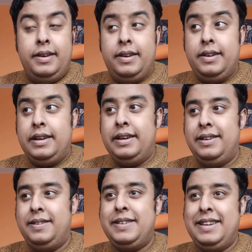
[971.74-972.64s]

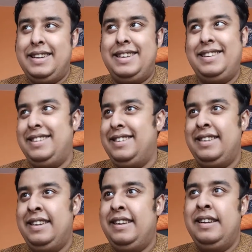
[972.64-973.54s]
Okay.
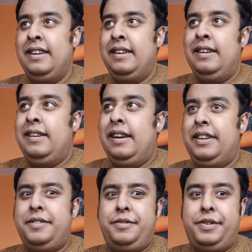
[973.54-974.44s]

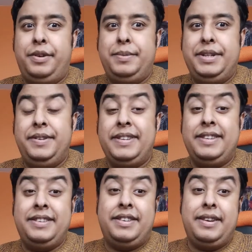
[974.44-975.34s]
I never thought I'd be
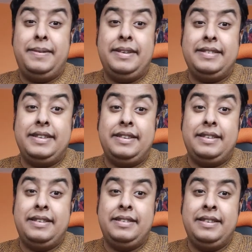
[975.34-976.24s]
doing this, but,
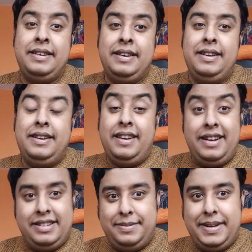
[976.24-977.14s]

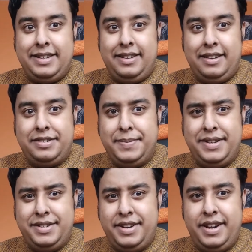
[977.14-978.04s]
I need to make a last
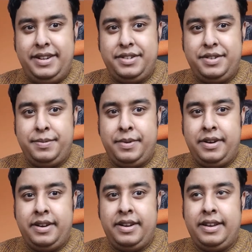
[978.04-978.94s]
minute change to
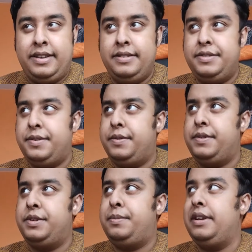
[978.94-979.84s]
what I
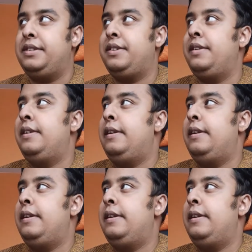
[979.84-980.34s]
scored this place.